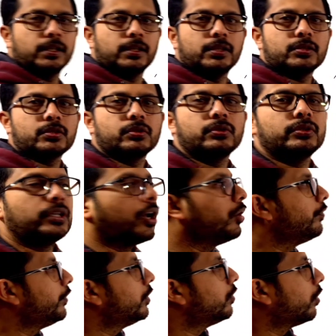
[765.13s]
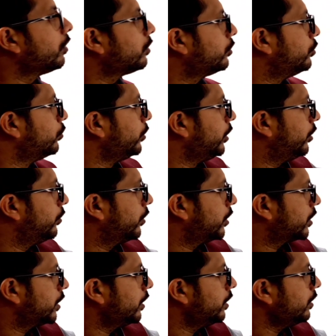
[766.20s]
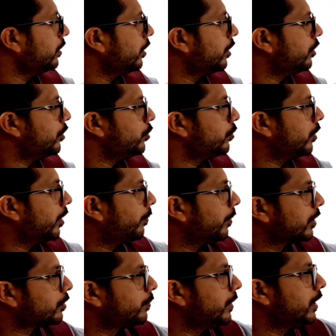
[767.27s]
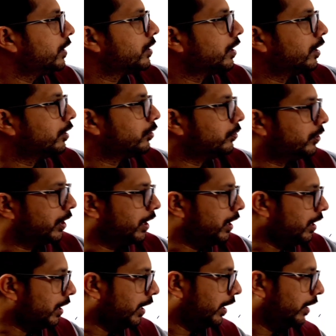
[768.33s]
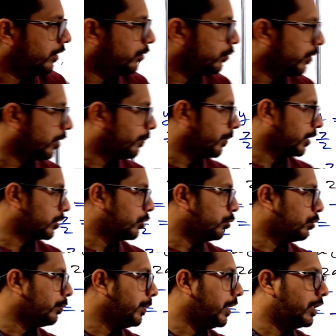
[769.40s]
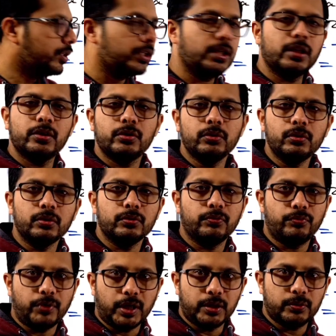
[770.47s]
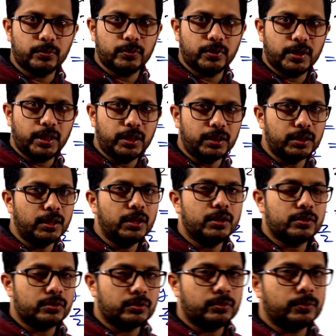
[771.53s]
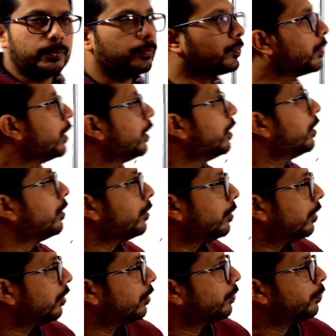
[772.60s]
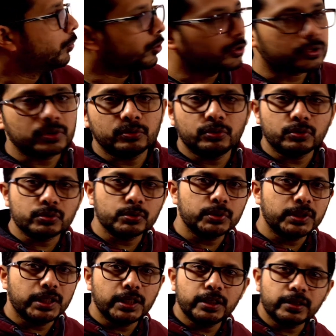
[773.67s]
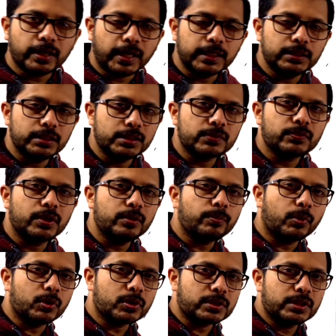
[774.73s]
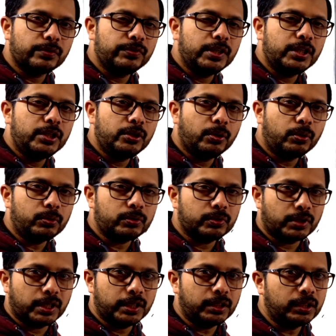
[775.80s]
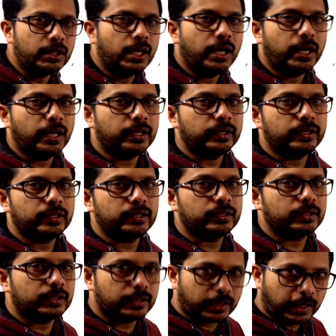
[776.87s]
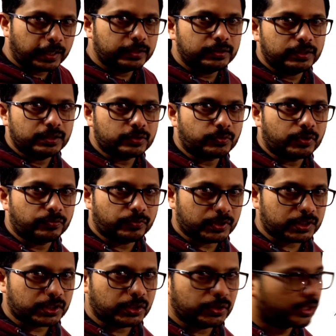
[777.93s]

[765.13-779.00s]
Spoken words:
So now we got two equation, 2a plus b is equal to 3 and 2a plus 2b is equal to 5. Okay, so pause, those who didn't write this one, pause the video. Okay, and write this one first.